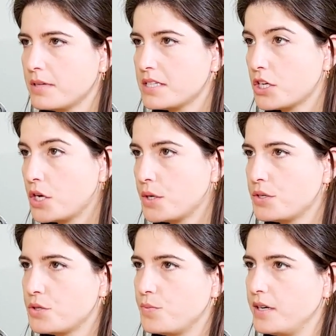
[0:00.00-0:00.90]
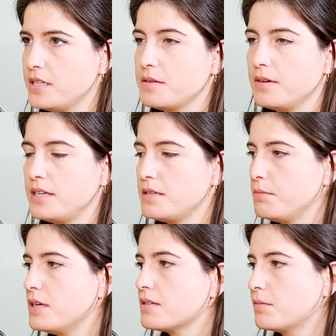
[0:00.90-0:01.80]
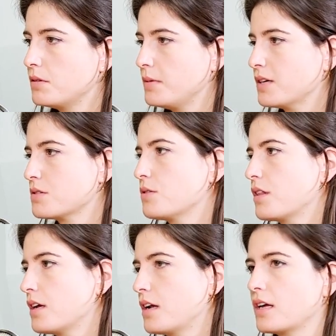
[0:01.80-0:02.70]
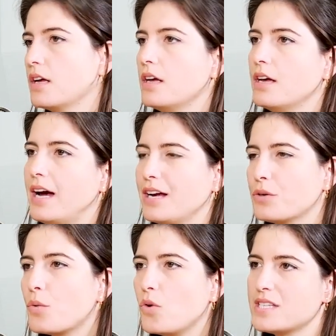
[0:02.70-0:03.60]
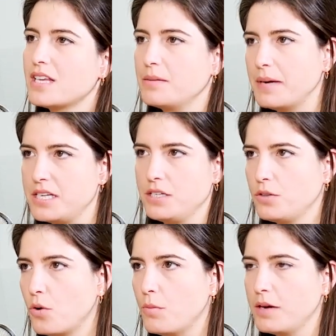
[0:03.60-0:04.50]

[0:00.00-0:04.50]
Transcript: It's huge, but it's invisible because you think like, I don't waste that much at home.